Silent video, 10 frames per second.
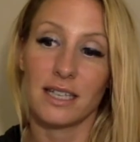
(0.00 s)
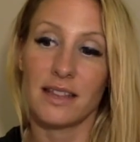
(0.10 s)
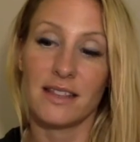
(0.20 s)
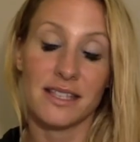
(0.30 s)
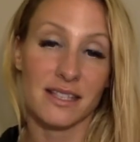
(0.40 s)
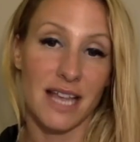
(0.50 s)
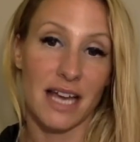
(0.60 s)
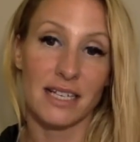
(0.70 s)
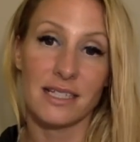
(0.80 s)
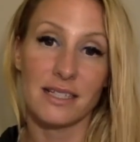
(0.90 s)
and this
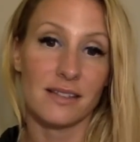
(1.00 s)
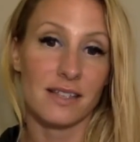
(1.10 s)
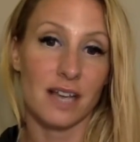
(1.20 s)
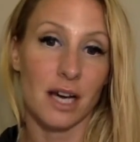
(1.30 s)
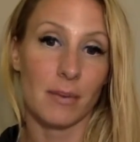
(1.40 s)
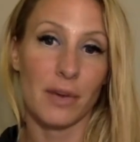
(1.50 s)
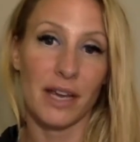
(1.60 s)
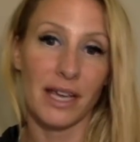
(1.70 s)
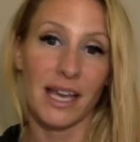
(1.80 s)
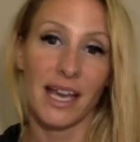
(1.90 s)
sadness and this
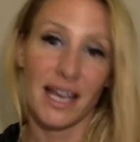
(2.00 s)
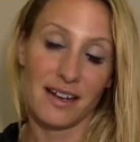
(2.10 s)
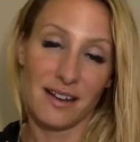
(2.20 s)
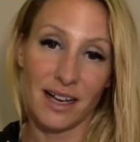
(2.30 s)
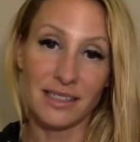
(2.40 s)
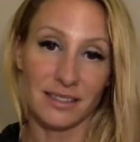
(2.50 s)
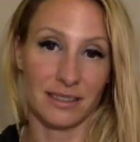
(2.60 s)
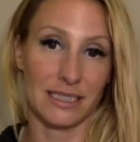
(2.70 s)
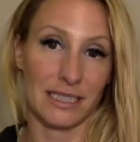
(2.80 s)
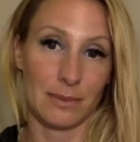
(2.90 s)
heartbreak and not
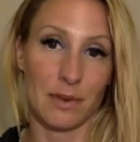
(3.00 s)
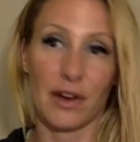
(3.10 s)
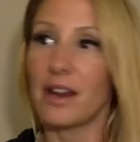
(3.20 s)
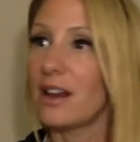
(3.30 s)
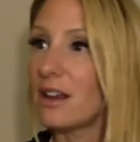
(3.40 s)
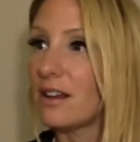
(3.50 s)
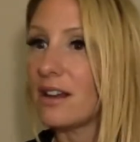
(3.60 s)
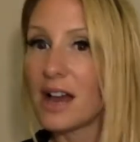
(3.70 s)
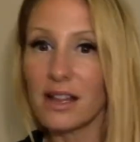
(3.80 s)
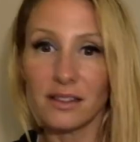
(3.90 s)
turning to spirit,
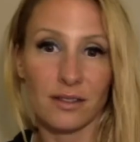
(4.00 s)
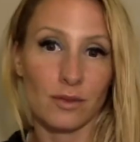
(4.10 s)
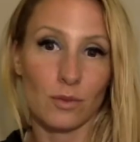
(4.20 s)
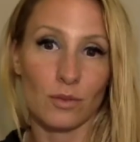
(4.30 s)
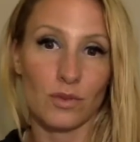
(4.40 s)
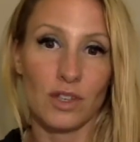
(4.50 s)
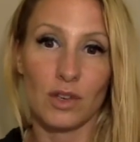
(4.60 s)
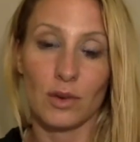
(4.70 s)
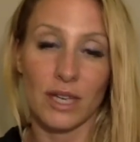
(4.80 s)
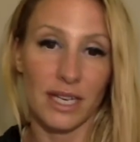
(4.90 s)
not, you
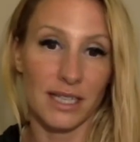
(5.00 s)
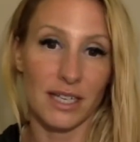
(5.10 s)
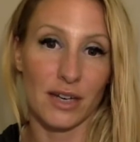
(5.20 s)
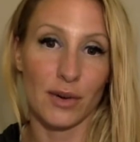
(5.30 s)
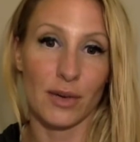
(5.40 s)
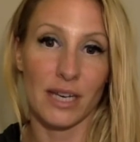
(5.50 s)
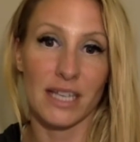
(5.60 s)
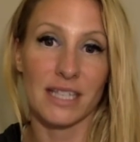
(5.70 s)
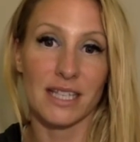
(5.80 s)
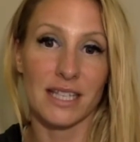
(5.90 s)
know, getting tarot
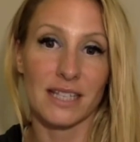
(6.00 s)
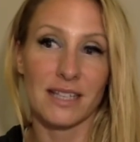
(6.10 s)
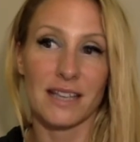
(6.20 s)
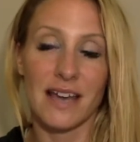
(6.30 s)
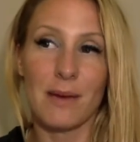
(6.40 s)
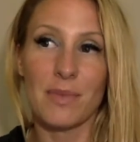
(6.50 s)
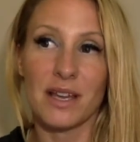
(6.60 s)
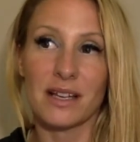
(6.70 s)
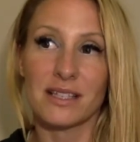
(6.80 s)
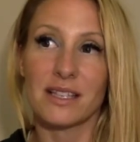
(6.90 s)
readings and things like that
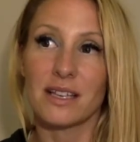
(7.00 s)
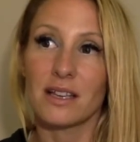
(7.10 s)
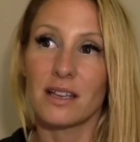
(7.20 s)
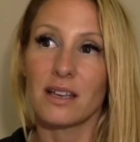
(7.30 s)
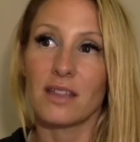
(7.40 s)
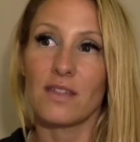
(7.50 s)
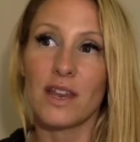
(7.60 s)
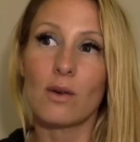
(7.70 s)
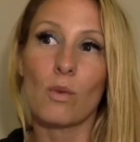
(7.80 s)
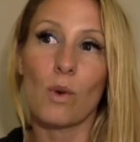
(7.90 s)
because they
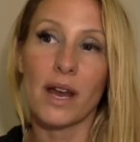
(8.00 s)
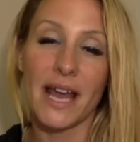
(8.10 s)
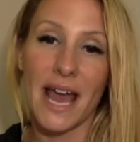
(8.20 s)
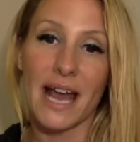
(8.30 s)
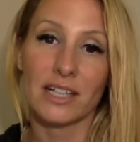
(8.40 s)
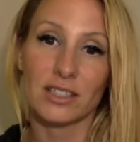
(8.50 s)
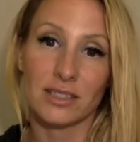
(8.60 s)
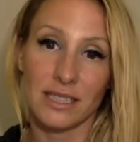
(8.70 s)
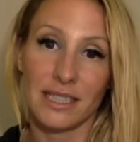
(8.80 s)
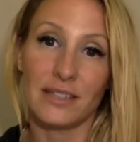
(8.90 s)
don't want to
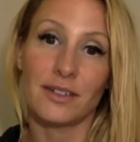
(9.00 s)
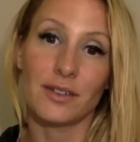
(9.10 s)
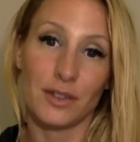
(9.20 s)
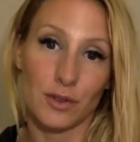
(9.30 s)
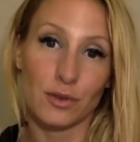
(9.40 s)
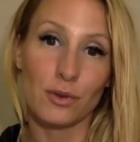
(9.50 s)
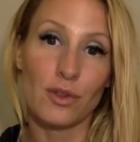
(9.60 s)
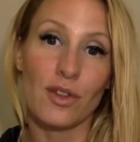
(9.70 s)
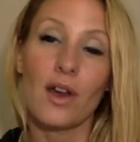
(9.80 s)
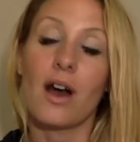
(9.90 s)
actually hear the
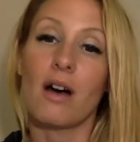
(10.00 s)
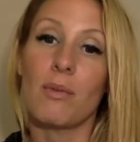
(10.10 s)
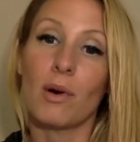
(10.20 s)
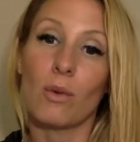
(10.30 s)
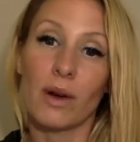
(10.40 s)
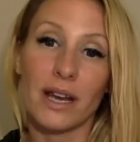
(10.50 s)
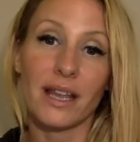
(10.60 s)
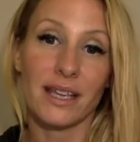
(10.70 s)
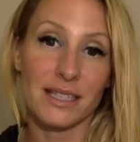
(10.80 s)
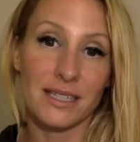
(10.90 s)
truth about what it
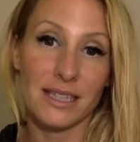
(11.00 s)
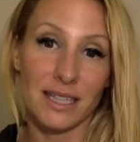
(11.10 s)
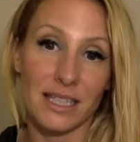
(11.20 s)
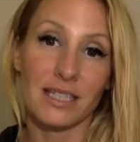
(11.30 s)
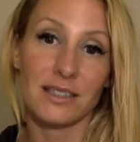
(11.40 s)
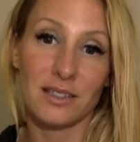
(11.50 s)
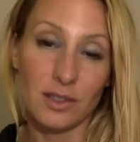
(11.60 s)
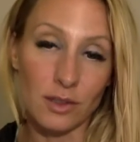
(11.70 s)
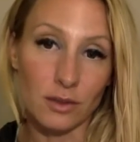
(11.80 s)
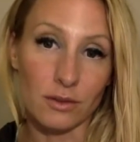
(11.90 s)
is that they need to
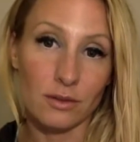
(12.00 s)
do.